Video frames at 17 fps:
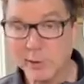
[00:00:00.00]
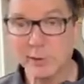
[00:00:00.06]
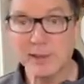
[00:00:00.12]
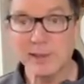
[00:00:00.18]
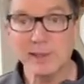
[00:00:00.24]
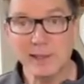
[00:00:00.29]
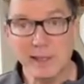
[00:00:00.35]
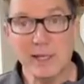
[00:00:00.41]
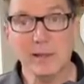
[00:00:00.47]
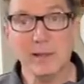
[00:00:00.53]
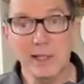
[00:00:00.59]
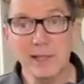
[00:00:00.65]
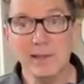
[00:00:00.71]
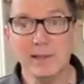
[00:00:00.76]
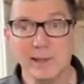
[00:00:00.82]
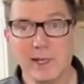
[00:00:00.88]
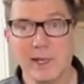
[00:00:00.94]
right? So TTL
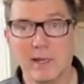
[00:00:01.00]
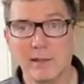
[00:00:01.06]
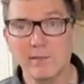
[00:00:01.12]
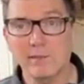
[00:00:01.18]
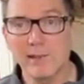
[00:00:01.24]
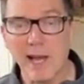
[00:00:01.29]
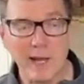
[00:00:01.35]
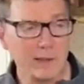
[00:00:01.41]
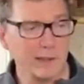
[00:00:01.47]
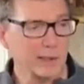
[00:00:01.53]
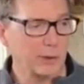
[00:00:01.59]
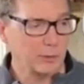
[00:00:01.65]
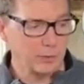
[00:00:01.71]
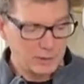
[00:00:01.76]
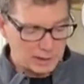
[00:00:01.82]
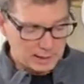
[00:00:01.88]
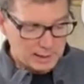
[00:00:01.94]
is of
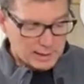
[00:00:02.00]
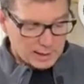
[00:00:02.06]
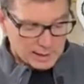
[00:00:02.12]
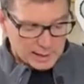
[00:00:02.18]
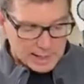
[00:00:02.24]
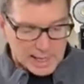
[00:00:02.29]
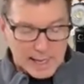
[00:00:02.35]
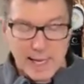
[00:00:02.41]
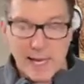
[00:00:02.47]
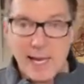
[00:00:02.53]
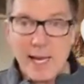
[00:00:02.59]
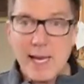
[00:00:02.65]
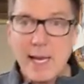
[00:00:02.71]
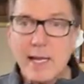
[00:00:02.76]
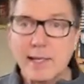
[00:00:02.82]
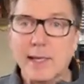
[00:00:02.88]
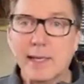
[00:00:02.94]
value.
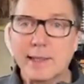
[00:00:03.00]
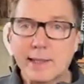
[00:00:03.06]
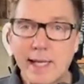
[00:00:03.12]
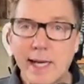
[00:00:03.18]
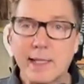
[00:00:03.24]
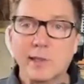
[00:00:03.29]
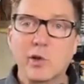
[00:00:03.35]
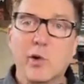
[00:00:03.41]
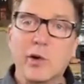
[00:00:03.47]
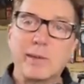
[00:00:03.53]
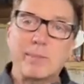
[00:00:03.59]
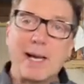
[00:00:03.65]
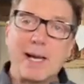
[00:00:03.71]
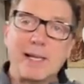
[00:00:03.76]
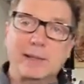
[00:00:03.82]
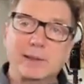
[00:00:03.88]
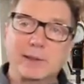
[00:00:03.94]
And again, going
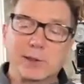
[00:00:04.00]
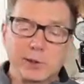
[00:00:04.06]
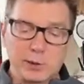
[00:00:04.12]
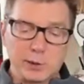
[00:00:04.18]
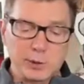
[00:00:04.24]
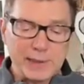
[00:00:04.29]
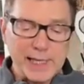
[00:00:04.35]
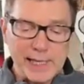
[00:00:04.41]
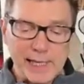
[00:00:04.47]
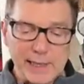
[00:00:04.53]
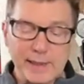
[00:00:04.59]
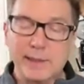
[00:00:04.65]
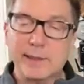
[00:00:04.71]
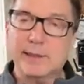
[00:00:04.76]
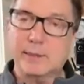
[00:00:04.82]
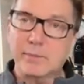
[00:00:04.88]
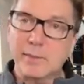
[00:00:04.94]
back to
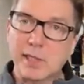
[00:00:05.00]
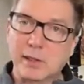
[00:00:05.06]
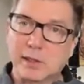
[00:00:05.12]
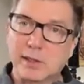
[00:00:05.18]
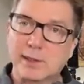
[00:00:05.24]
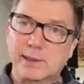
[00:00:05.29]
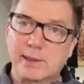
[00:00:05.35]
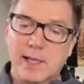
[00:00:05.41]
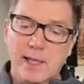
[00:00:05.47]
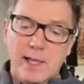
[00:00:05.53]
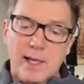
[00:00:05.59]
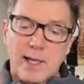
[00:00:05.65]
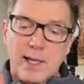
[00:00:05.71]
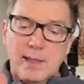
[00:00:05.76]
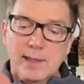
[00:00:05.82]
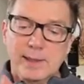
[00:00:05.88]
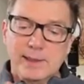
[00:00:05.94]
Canon and the mirrorless,
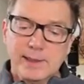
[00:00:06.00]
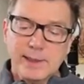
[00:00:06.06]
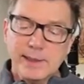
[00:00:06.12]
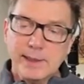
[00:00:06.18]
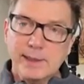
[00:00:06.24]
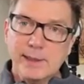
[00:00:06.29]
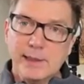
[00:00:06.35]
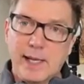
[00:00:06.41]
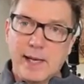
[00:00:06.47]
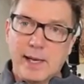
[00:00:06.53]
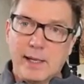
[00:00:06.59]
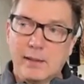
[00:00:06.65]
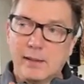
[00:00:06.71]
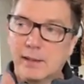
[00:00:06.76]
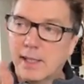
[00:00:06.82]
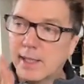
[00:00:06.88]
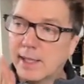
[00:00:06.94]
the
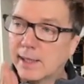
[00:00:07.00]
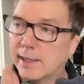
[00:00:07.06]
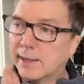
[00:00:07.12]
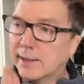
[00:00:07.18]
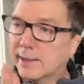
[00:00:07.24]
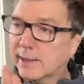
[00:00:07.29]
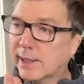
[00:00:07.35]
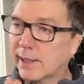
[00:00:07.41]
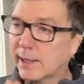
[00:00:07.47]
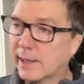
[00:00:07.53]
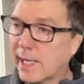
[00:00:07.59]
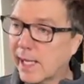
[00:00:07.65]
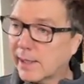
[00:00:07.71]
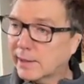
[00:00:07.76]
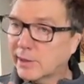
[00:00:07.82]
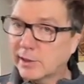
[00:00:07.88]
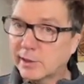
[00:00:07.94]
TTL is
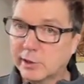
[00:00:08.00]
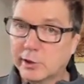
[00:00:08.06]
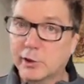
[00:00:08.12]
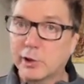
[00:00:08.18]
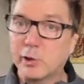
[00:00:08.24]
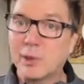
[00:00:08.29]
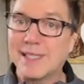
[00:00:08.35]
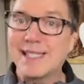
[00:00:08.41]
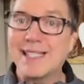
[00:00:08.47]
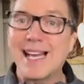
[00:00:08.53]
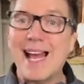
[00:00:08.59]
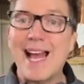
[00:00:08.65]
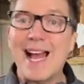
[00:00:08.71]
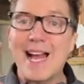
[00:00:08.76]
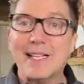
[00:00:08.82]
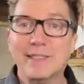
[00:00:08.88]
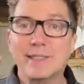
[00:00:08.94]
connected to the
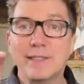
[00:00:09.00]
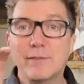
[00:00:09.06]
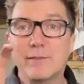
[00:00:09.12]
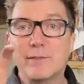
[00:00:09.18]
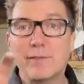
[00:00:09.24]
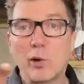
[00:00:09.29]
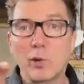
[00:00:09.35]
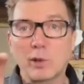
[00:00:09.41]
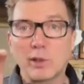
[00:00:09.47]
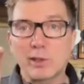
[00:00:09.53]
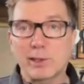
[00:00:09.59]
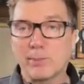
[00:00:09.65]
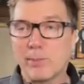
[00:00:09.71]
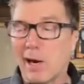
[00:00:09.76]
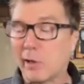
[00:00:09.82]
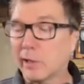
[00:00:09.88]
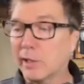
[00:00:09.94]
active
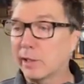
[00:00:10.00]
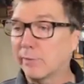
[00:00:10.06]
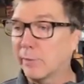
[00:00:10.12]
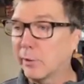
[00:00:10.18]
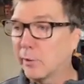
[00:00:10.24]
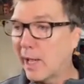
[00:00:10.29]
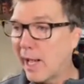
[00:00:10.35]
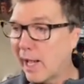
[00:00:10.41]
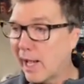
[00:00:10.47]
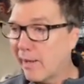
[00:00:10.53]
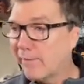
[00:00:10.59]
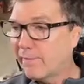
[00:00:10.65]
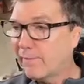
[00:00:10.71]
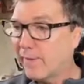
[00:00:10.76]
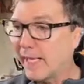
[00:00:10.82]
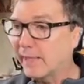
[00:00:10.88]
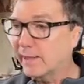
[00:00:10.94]
focus mark, and if you have
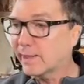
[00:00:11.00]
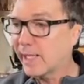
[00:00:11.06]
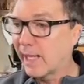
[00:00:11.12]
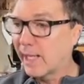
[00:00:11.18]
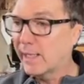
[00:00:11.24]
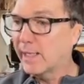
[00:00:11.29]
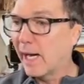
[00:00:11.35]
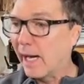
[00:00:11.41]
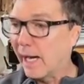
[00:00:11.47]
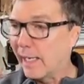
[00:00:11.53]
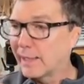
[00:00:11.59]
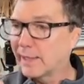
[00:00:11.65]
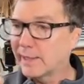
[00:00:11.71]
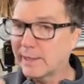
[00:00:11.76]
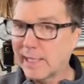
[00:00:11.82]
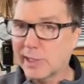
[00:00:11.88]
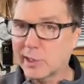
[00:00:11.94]
face, head, eye
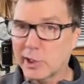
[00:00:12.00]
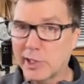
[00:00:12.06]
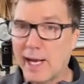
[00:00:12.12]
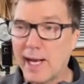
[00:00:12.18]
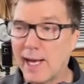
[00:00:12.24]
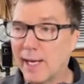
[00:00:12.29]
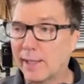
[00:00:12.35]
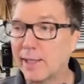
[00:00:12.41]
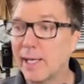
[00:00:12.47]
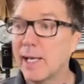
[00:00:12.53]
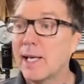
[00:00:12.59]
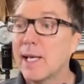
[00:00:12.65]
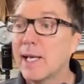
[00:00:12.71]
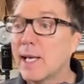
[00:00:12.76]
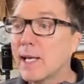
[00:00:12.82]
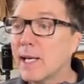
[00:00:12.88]
detection on,